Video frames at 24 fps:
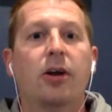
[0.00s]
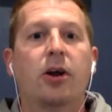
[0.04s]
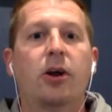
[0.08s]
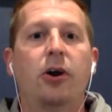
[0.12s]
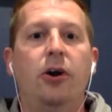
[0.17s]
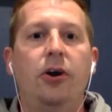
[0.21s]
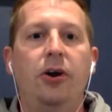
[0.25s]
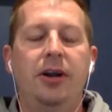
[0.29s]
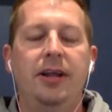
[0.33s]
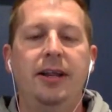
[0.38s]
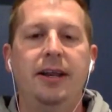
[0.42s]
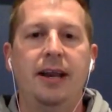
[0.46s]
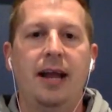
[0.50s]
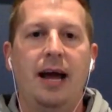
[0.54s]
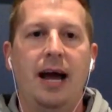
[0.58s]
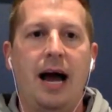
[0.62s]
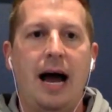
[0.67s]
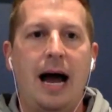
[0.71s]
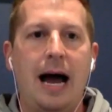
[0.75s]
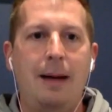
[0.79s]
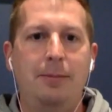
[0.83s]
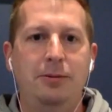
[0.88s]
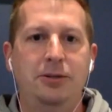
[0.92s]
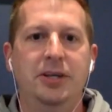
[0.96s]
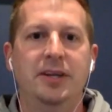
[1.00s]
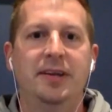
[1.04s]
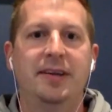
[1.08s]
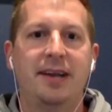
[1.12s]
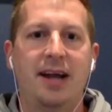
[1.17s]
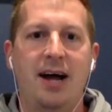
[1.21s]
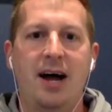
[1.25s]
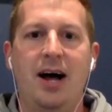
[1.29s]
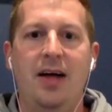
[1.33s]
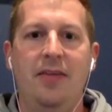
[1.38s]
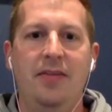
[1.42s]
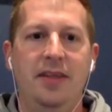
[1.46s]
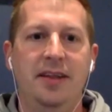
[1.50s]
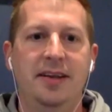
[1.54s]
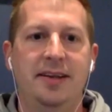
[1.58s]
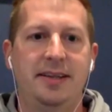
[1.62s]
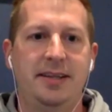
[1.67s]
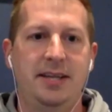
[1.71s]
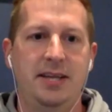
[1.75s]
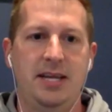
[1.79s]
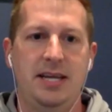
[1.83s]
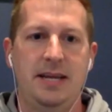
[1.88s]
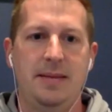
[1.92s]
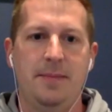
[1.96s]
current options on this
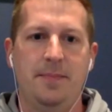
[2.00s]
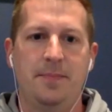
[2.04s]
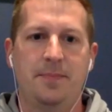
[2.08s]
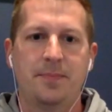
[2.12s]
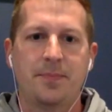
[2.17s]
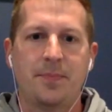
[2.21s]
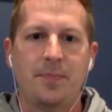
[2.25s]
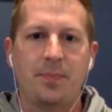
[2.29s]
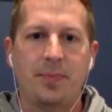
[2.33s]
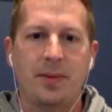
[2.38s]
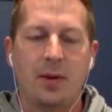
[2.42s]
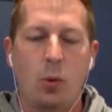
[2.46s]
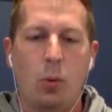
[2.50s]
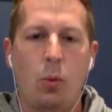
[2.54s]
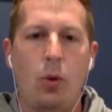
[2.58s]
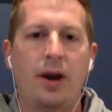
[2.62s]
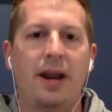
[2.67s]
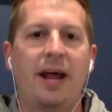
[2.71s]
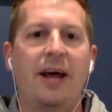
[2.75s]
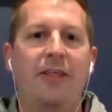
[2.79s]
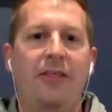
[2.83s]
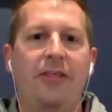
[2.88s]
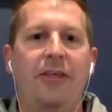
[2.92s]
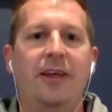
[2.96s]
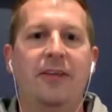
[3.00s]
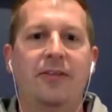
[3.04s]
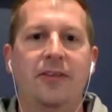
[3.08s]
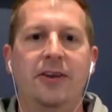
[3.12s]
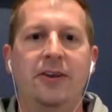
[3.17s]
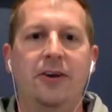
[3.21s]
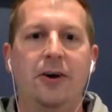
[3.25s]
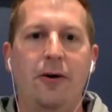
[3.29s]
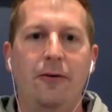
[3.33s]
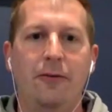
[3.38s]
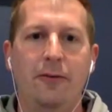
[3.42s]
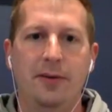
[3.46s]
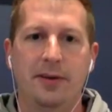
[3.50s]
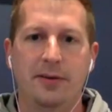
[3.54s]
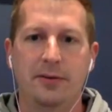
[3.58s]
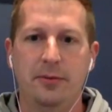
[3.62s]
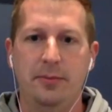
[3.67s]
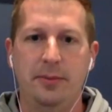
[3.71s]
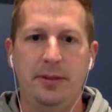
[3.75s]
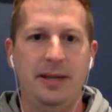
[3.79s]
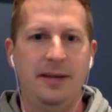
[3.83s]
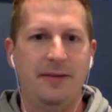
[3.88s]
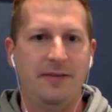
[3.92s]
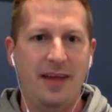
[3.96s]
team what I think the Dolphins
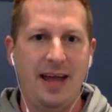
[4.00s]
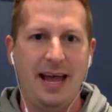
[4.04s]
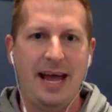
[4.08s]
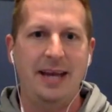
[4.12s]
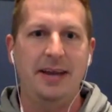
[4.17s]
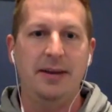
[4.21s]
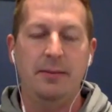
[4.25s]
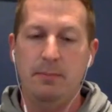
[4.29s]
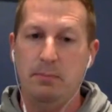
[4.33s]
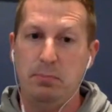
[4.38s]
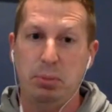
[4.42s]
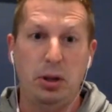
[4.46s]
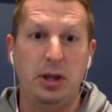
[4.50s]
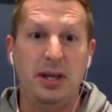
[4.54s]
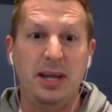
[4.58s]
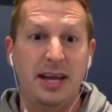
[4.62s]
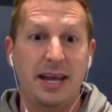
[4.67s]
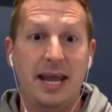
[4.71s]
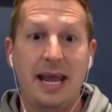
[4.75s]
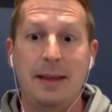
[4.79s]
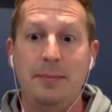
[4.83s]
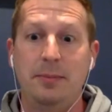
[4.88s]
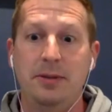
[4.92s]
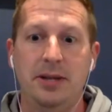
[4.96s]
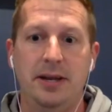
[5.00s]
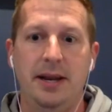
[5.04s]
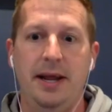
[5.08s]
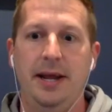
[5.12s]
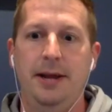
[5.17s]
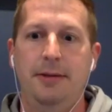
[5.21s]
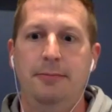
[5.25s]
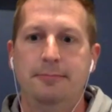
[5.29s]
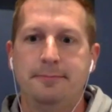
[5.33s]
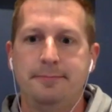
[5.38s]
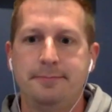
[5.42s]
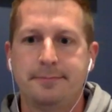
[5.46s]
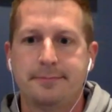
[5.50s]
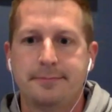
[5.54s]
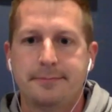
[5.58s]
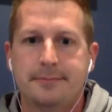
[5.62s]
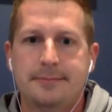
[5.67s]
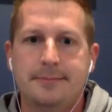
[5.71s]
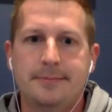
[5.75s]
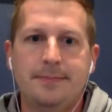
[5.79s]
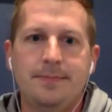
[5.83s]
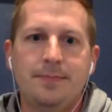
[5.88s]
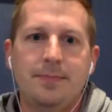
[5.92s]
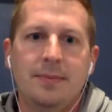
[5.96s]
would be if they had to play a game today
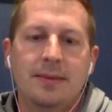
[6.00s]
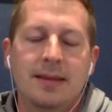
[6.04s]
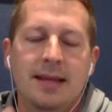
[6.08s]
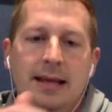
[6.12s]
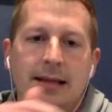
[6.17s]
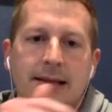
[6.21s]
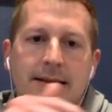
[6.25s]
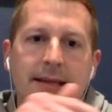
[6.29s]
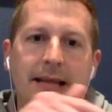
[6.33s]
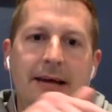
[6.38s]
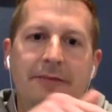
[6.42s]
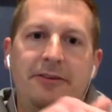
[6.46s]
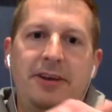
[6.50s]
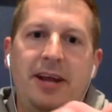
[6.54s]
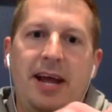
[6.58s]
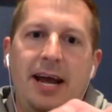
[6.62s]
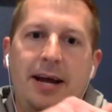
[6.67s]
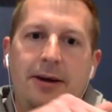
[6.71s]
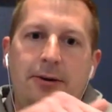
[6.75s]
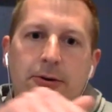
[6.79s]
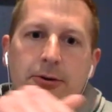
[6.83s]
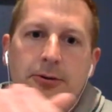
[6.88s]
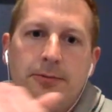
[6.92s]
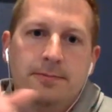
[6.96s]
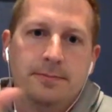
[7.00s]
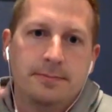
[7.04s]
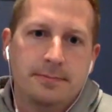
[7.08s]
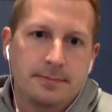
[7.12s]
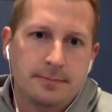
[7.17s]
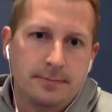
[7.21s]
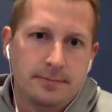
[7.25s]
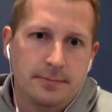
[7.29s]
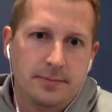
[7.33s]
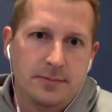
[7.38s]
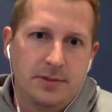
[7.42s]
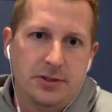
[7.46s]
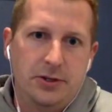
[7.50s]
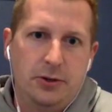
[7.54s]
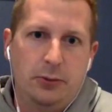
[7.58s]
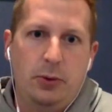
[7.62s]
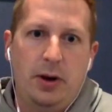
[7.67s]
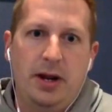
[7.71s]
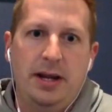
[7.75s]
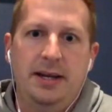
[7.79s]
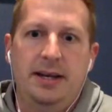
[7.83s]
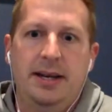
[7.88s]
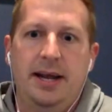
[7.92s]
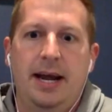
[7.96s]
left tackle to
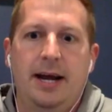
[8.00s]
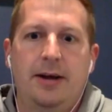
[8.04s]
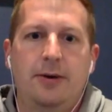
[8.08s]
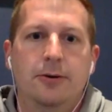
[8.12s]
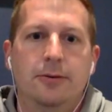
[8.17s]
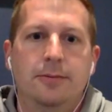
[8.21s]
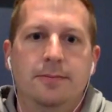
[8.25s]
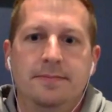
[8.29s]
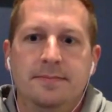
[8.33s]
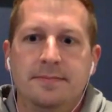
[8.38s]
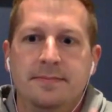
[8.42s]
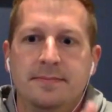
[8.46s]
right tackle.